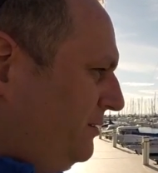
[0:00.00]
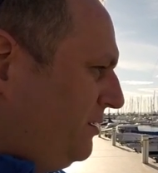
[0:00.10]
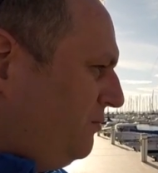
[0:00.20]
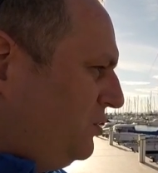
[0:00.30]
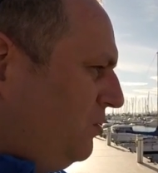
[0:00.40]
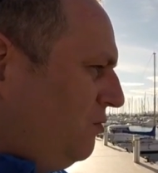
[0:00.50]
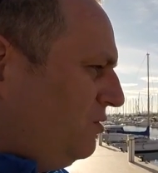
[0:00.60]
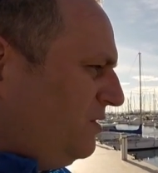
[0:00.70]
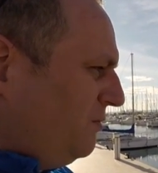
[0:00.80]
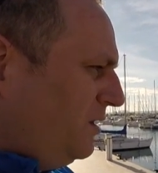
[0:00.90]
I'm sure
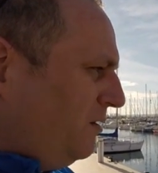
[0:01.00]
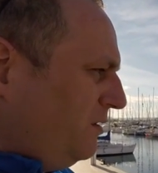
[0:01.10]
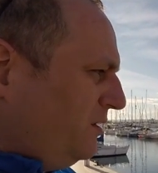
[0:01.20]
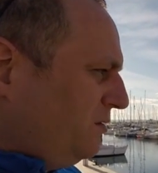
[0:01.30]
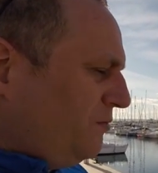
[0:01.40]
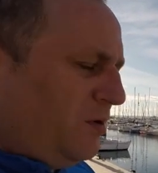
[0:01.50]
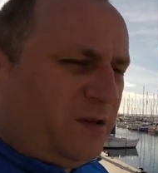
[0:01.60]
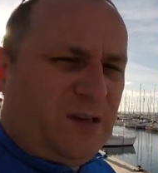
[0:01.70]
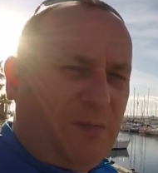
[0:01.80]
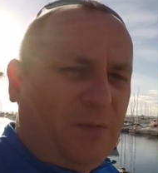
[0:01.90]
something like this will
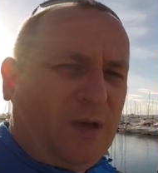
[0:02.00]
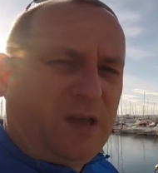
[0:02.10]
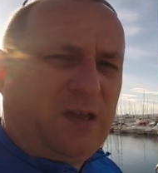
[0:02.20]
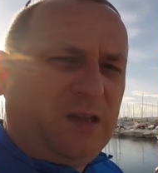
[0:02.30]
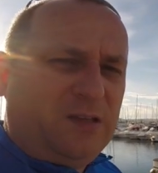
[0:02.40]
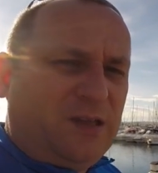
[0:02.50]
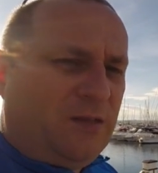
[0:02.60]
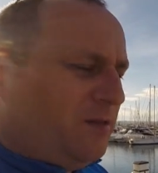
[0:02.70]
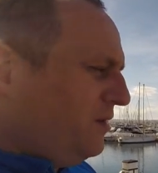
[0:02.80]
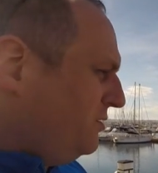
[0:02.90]
probably set me back at least
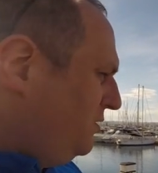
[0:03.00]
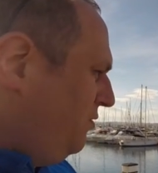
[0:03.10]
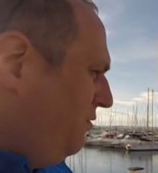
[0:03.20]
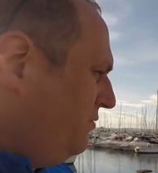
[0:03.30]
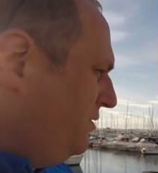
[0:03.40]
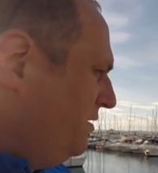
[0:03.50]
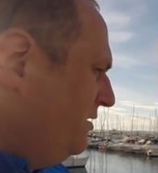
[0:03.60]
10,000 euros.